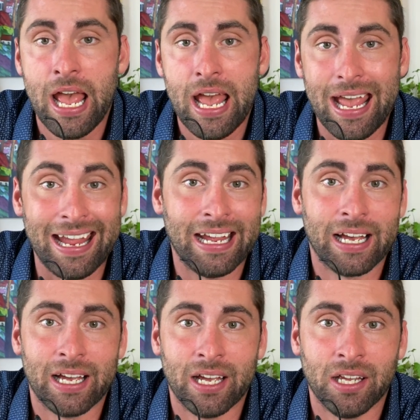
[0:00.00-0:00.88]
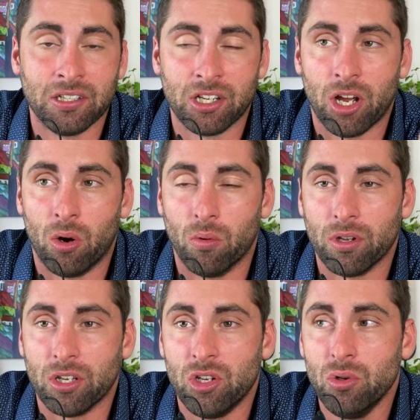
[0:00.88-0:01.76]
and
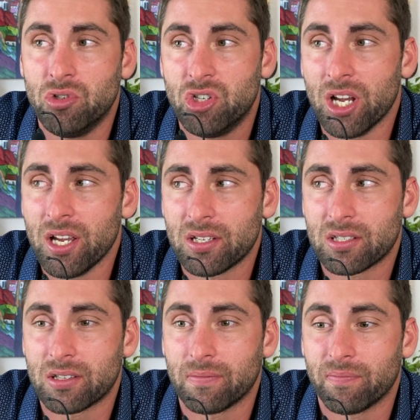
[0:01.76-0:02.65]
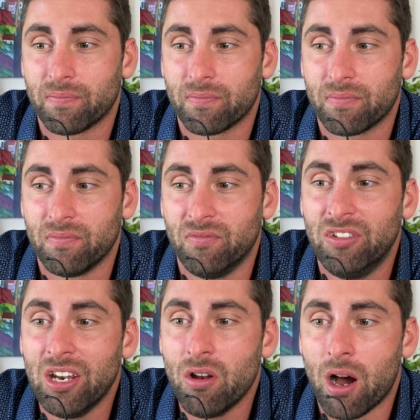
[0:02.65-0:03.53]
you just
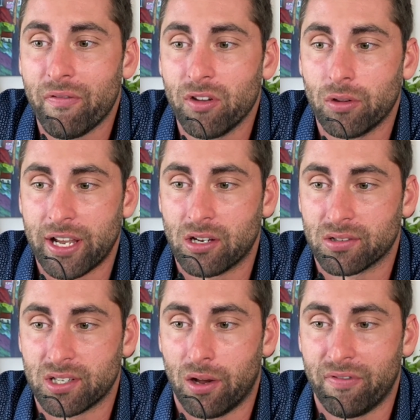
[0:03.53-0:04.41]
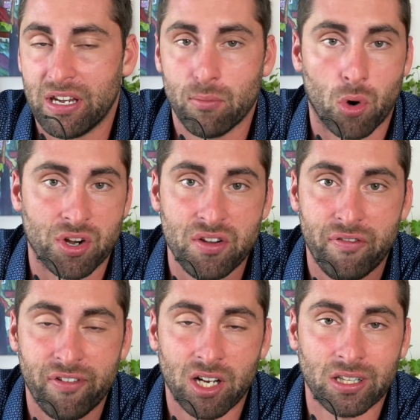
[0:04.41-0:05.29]
did not feel like yourself anymore? You
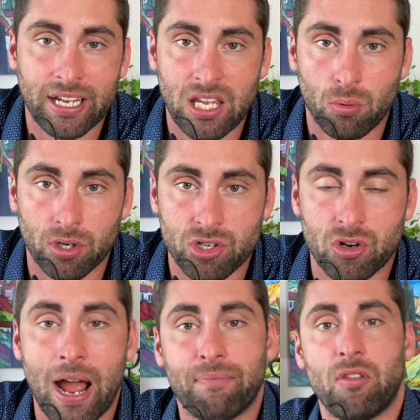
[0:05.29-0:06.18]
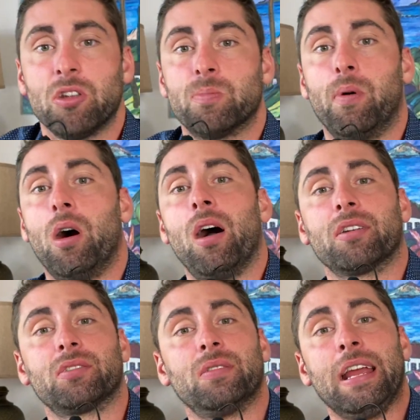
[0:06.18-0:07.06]
felt like you were trapped in this
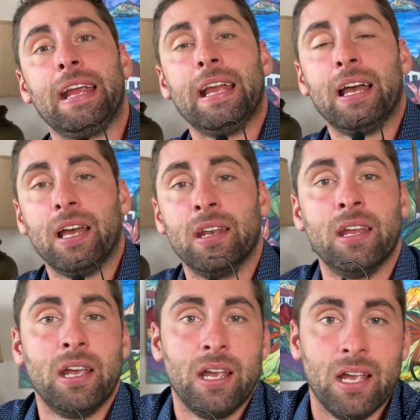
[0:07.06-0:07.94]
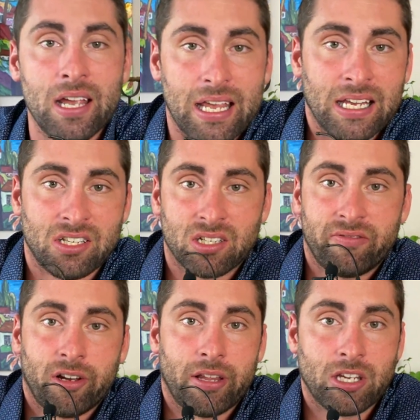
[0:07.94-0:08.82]
box and it just
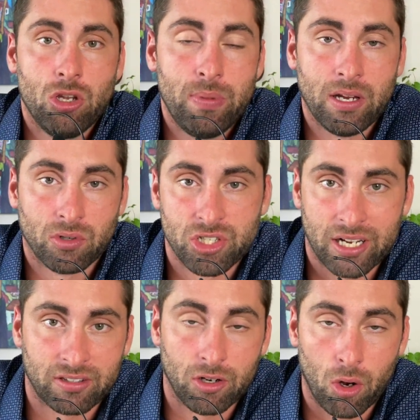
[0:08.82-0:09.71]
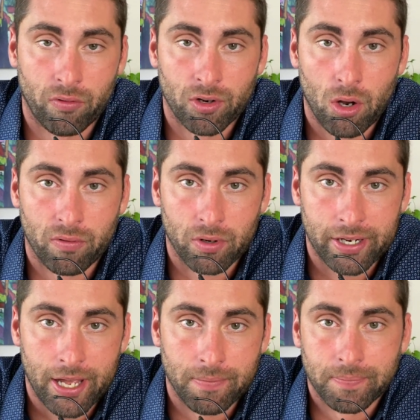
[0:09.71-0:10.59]
felt like you being rejected over and over again.